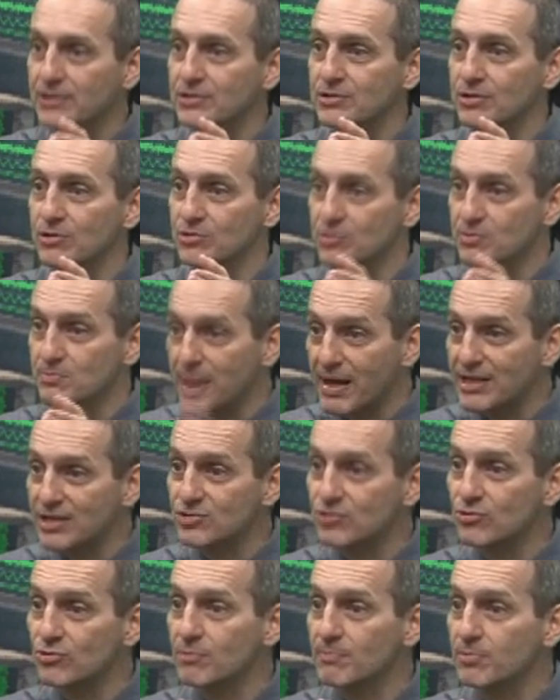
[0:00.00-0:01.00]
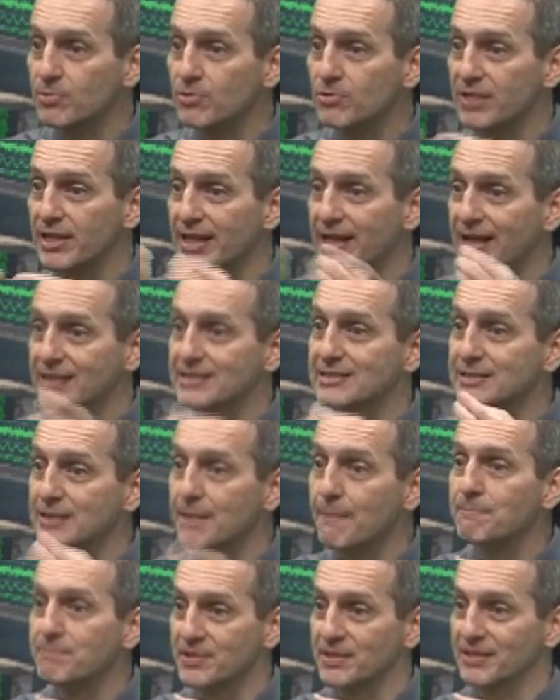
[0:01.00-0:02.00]
or is measurable that has
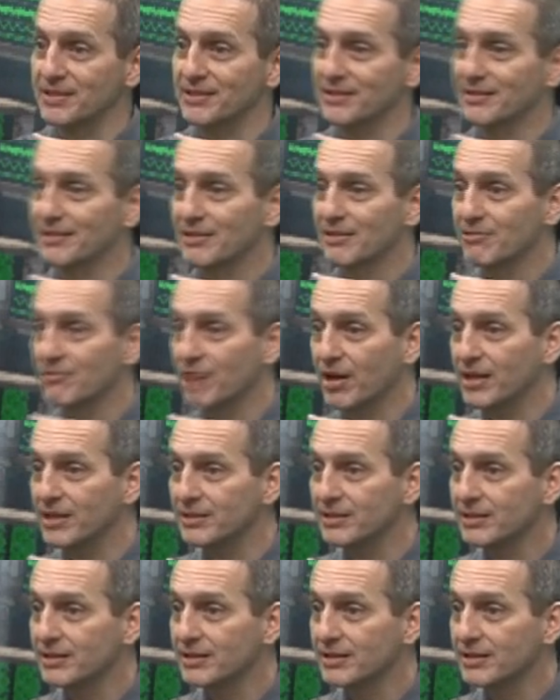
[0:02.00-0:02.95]
something, right?